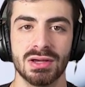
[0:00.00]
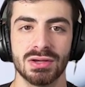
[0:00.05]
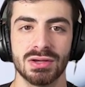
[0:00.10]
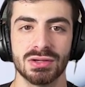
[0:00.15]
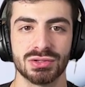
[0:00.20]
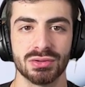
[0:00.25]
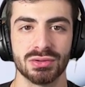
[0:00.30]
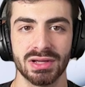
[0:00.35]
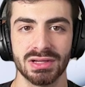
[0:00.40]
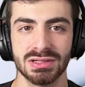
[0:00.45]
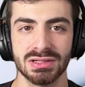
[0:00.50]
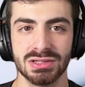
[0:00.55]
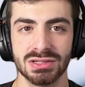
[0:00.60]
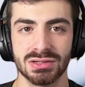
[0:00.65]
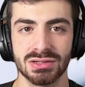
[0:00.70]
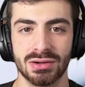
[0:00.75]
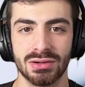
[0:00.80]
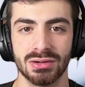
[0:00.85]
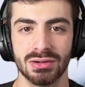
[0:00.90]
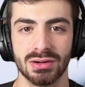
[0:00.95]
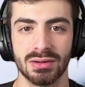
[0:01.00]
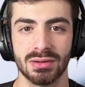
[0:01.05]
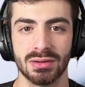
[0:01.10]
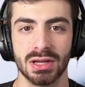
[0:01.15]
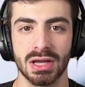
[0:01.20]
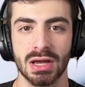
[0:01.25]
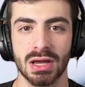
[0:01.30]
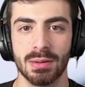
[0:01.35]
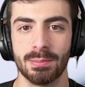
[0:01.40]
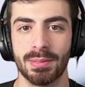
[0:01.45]
So let's start
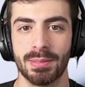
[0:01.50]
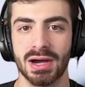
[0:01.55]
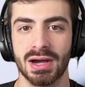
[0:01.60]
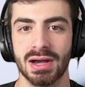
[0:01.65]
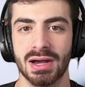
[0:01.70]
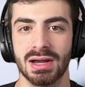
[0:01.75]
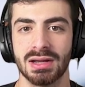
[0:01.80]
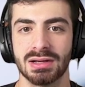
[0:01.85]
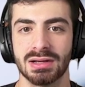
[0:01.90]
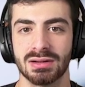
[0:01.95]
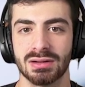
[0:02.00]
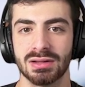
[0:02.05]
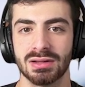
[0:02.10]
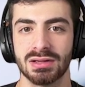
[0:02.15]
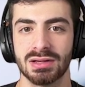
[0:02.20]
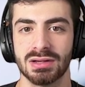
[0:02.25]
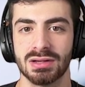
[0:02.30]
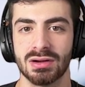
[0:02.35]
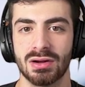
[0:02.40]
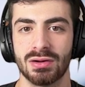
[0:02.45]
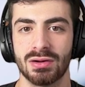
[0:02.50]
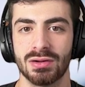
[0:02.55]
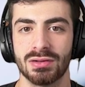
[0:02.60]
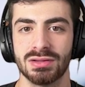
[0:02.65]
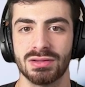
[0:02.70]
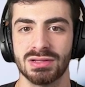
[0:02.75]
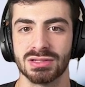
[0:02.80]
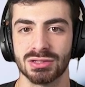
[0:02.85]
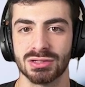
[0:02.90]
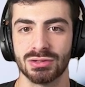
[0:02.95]
by clicking on
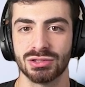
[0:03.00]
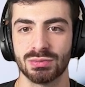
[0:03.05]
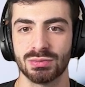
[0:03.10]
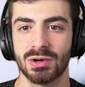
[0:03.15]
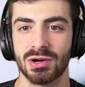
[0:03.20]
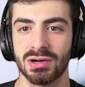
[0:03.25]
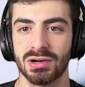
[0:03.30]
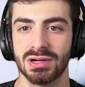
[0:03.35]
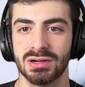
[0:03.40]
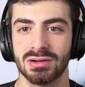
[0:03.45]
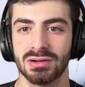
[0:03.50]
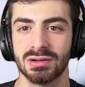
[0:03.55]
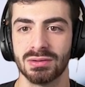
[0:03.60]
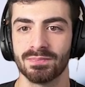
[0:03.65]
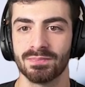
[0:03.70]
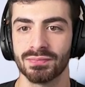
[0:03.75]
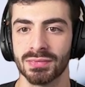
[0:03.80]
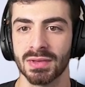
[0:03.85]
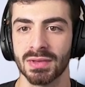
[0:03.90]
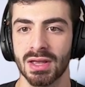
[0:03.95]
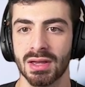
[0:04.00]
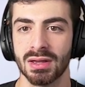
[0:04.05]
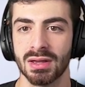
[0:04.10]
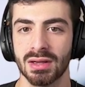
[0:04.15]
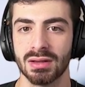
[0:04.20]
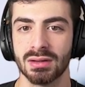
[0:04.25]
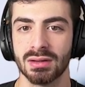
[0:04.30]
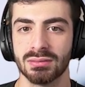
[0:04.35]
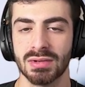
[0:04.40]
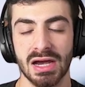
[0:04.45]
the search bar here
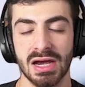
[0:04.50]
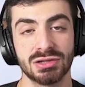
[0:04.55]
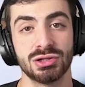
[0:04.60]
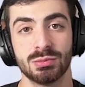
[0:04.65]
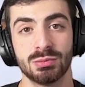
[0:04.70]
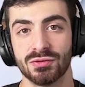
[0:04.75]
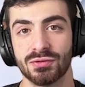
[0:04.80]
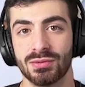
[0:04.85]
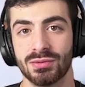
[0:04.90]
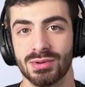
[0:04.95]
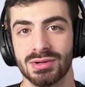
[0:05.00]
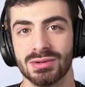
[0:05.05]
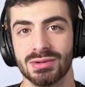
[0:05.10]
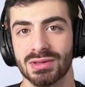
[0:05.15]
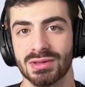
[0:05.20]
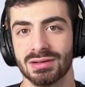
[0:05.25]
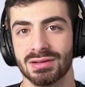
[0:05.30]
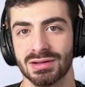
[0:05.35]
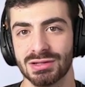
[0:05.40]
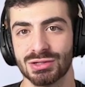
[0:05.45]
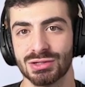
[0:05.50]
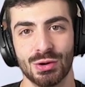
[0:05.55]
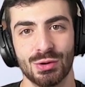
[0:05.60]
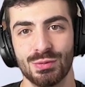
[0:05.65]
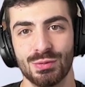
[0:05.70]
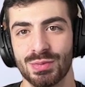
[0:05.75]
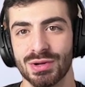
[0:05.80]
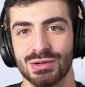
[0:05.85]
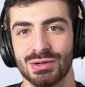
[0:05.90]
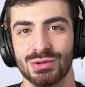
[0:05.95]
Actually, before we do that, let's open